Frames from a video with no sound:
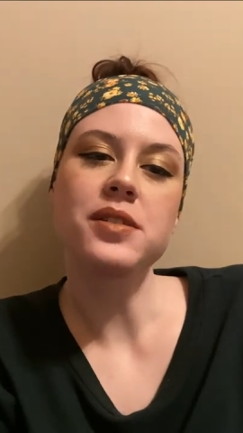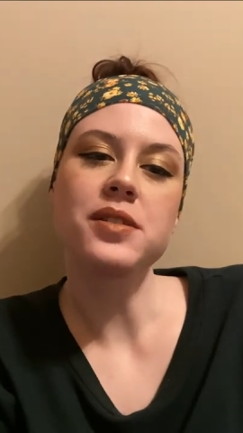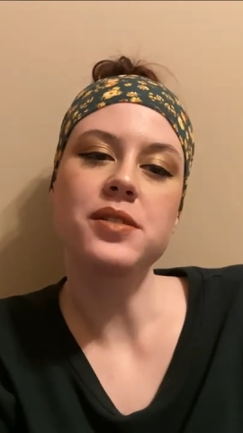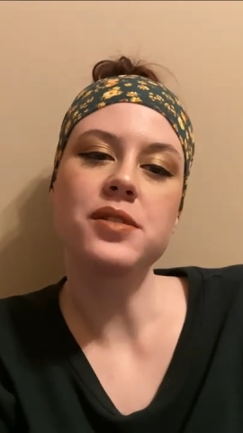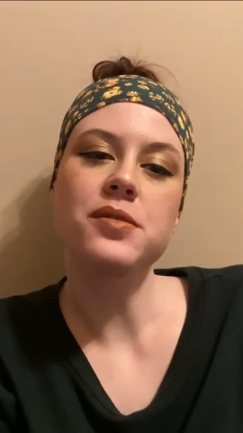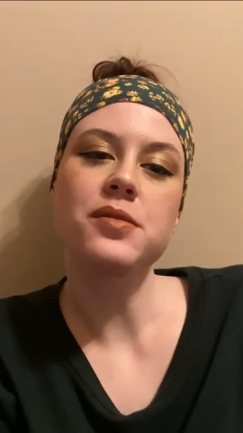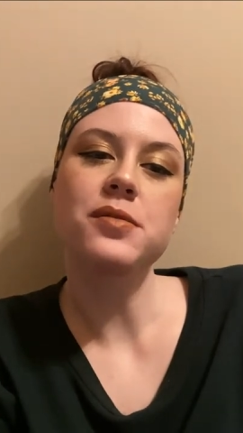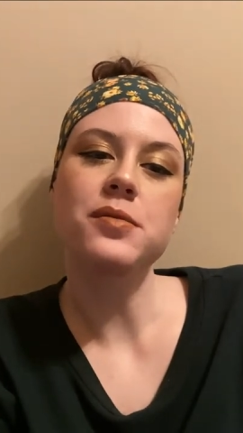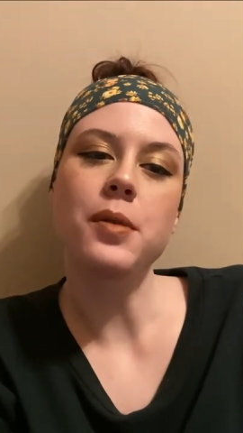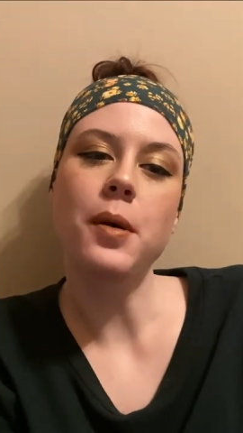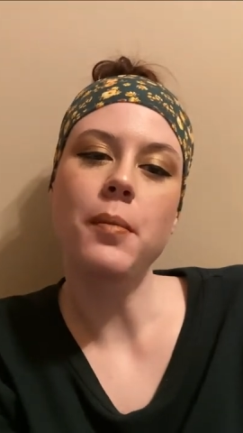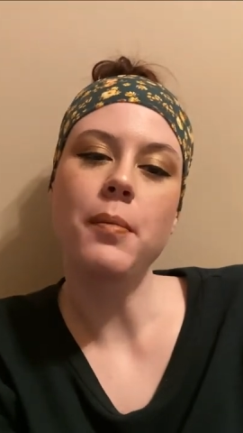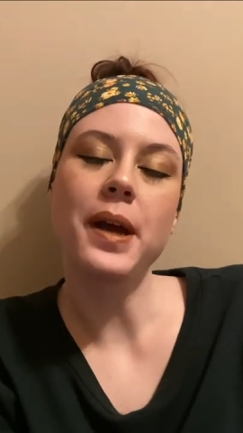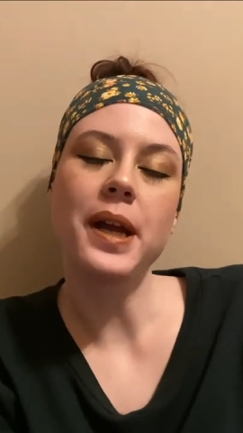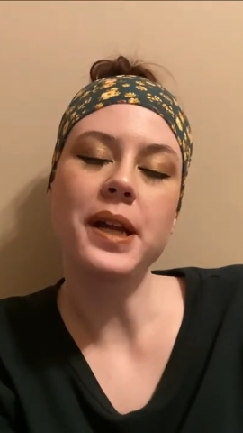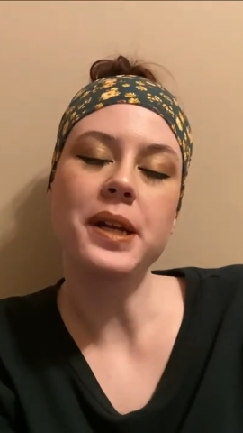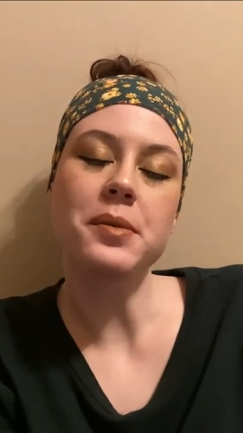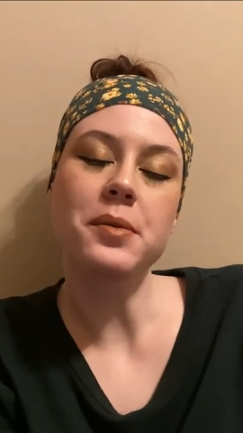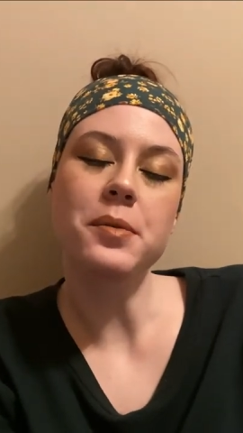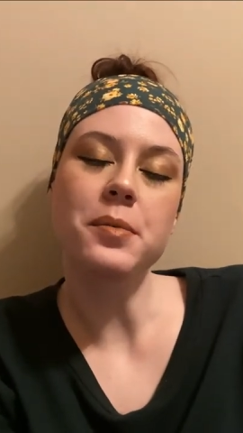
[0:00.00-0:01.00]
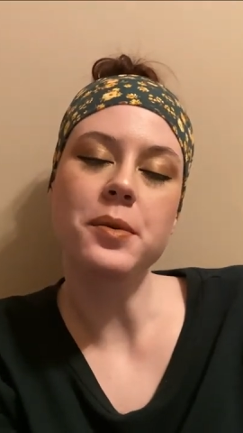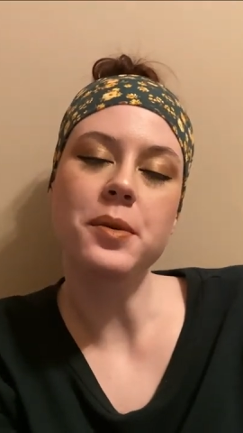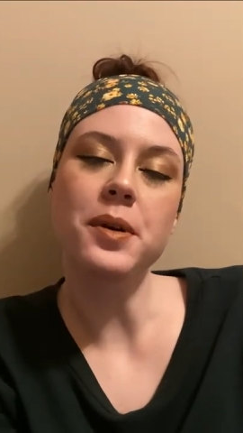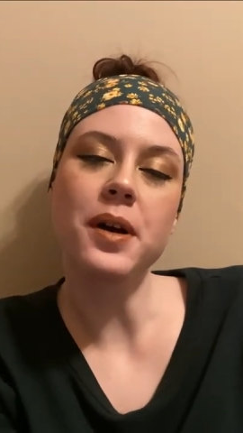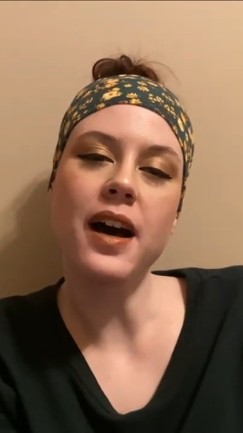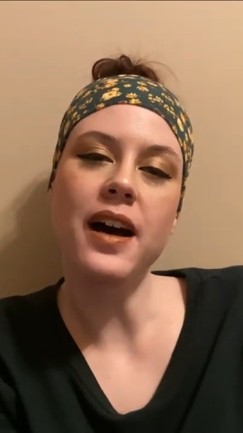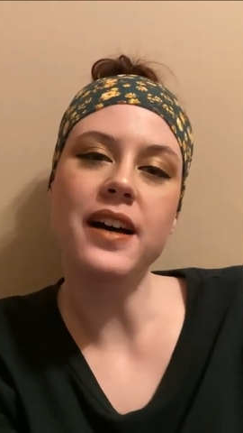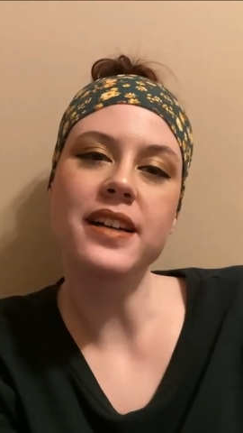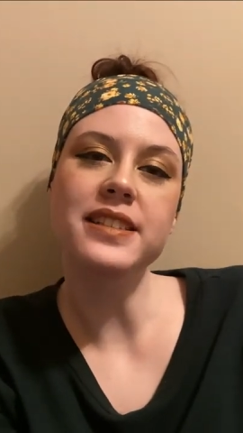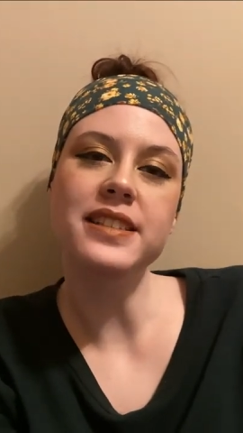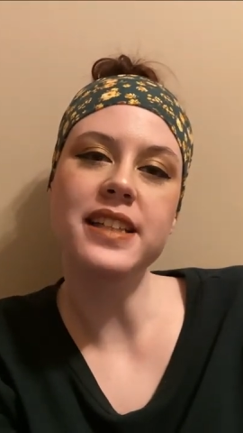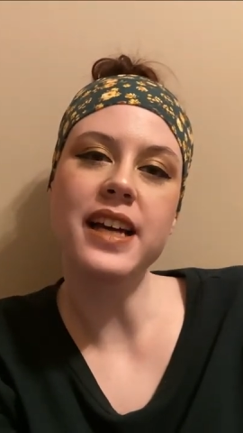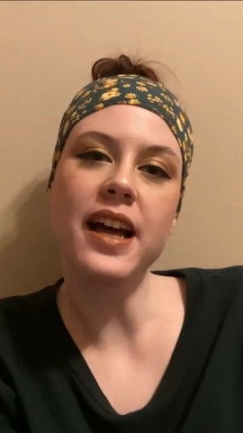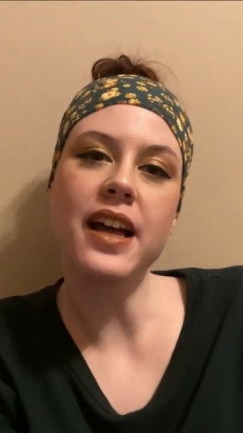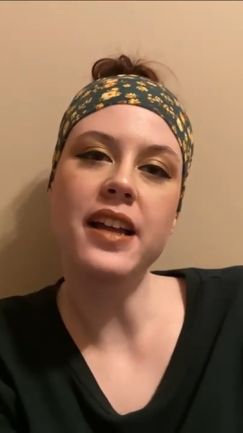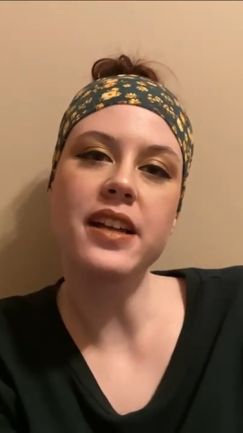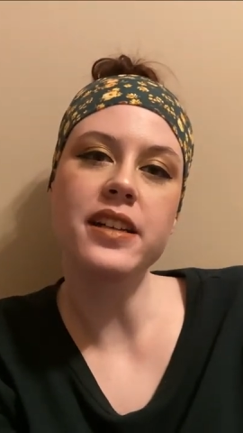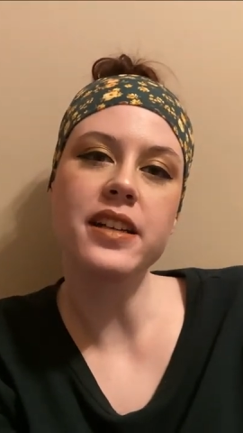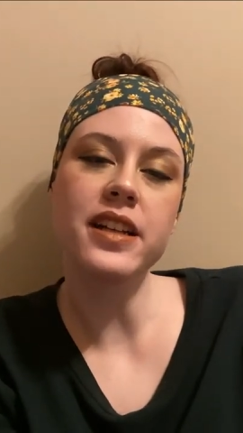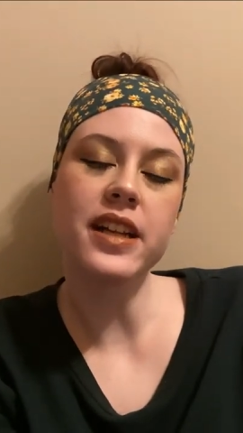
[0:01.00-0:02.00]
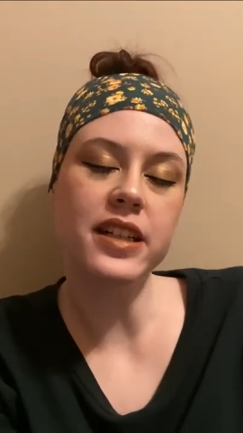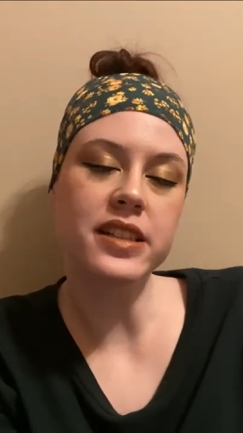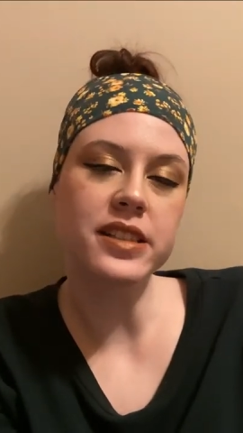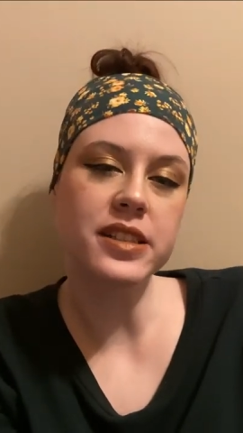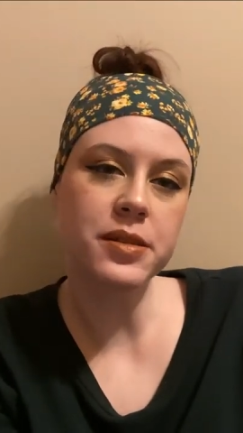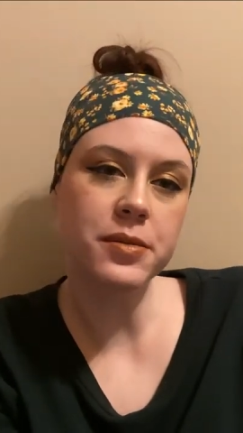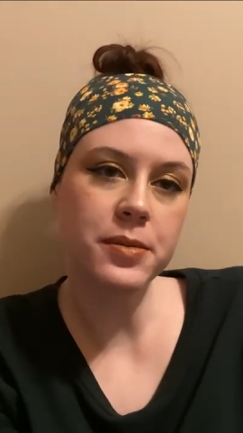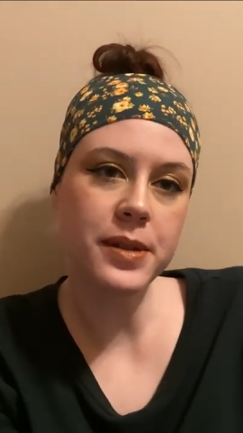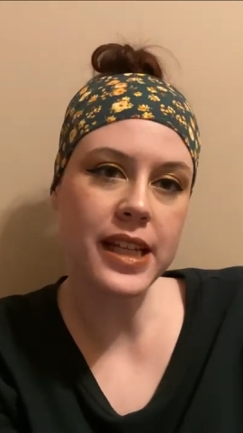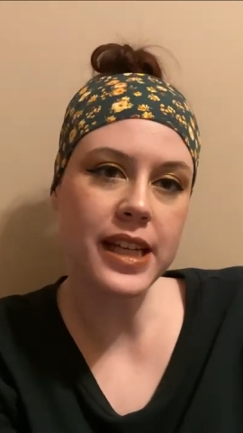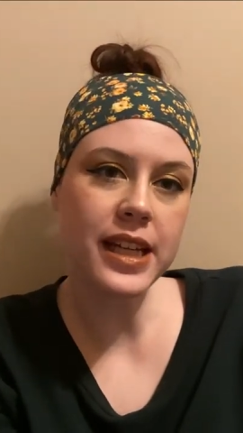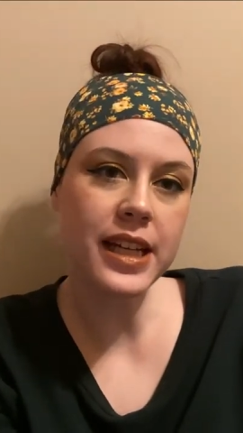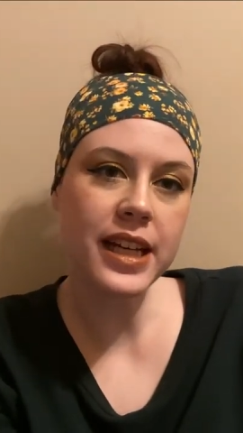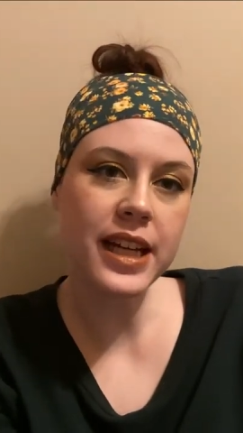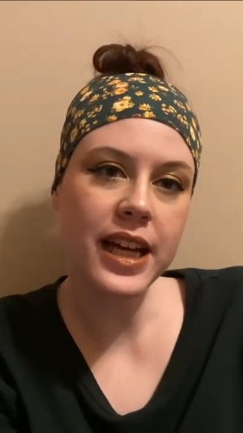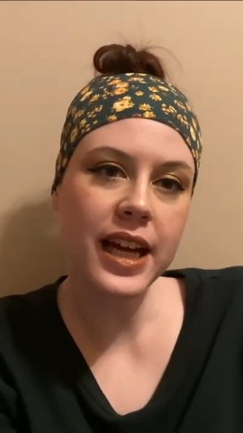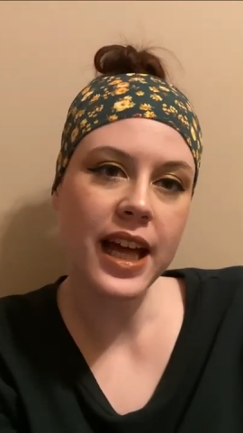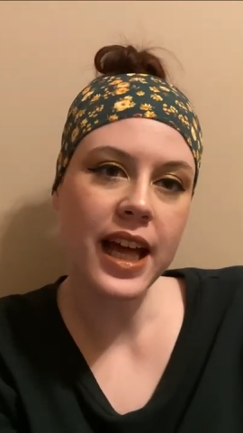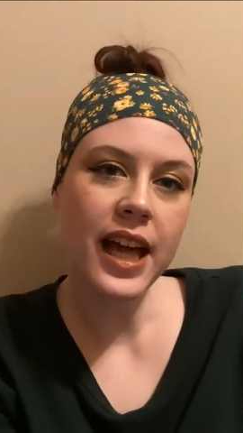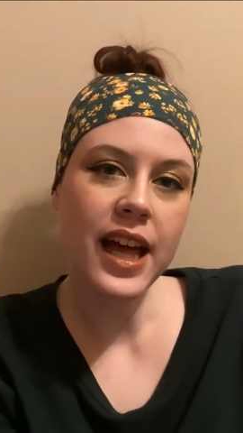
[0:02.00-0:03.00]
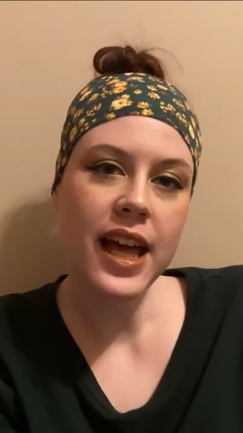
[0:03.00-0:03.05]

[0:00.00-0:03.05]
to my normal content next week.